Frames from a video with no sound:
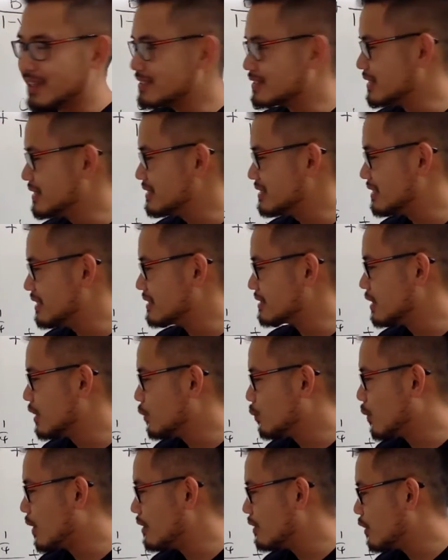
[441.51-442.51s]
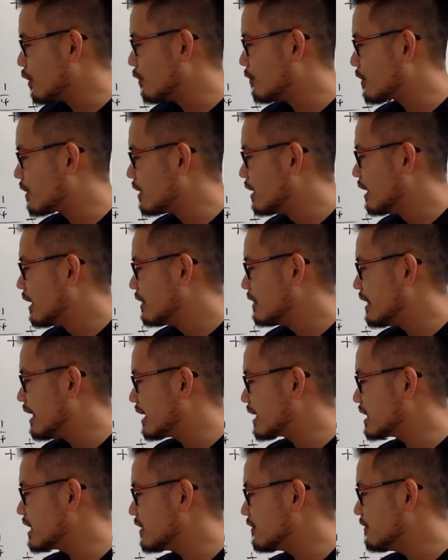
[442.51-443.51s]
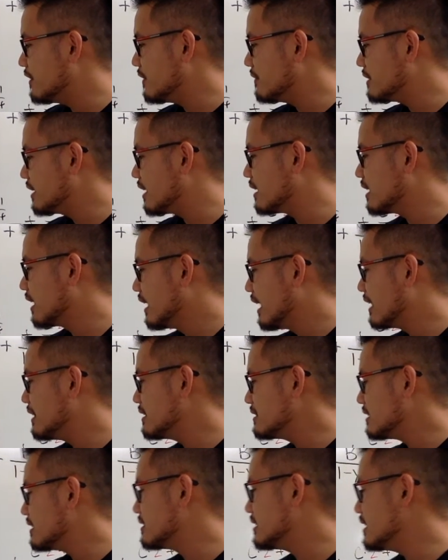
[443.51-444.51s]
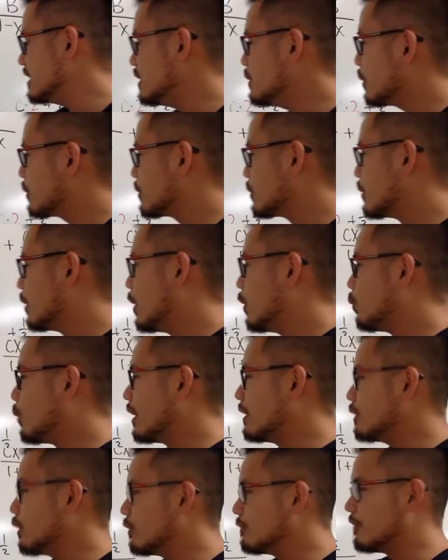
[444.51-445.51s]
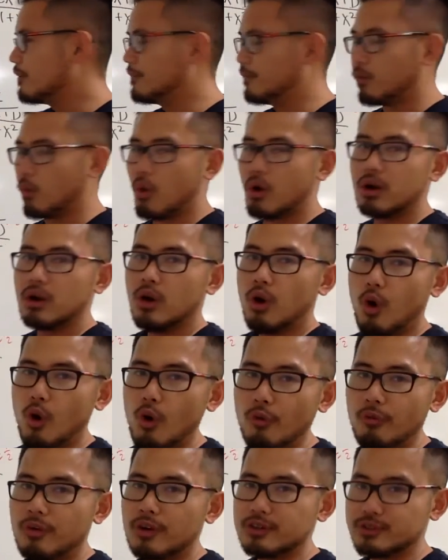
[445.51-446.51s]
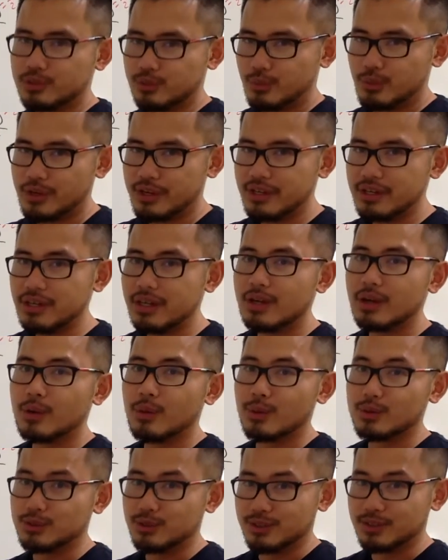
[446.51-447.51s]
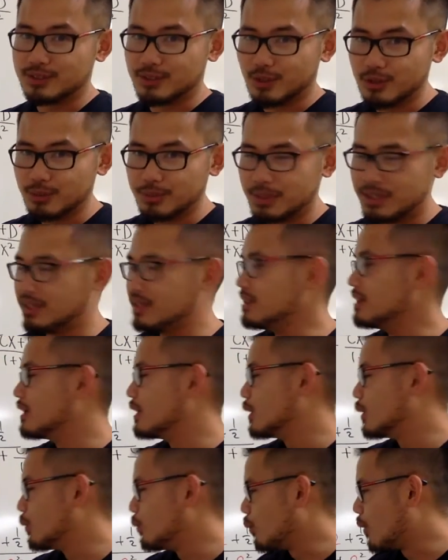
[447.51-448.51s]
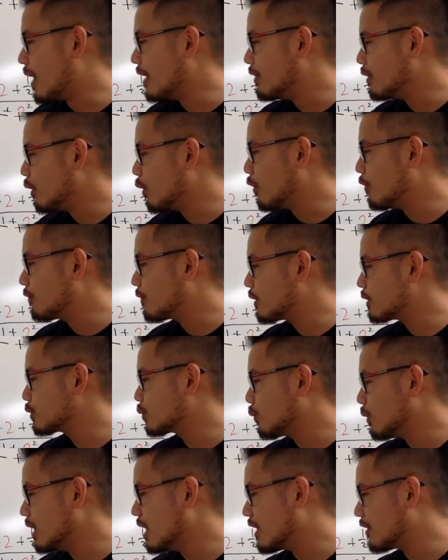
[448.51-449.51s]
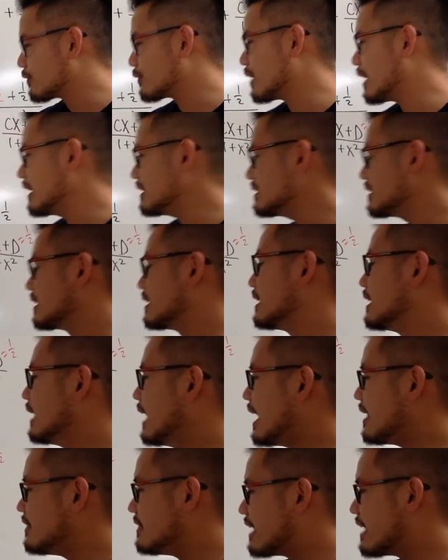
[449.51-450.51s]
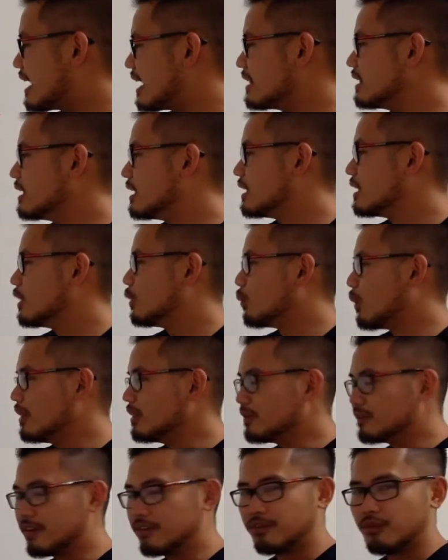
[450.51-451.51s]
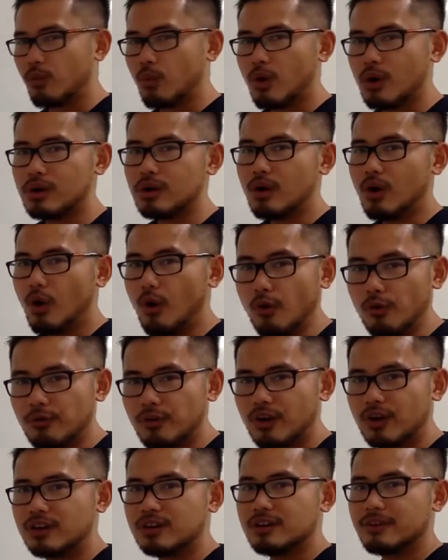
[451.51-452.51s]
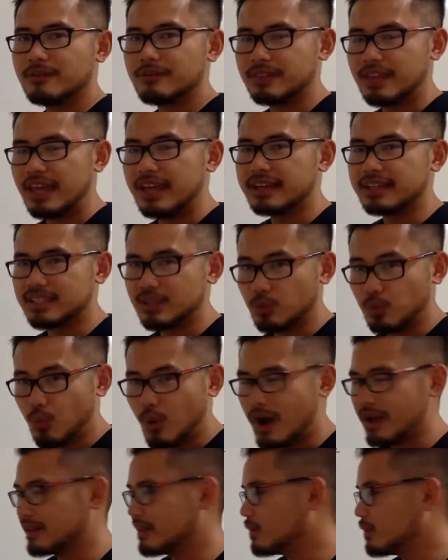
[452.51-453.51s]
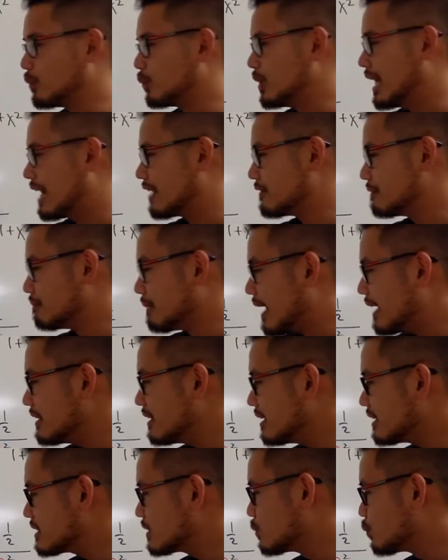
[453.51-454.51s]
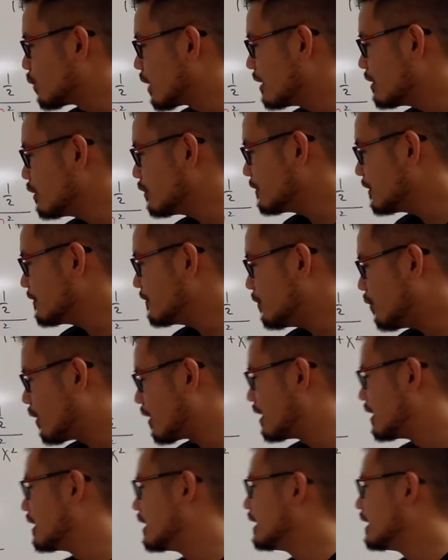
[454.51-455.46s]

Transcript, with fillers: So this is 1 over negative 15, and this is equal to 1 over 4 over 3, which is going to be 1 over 12, right? And then 1 over 4 over negative 1. We have minus 1 over 4.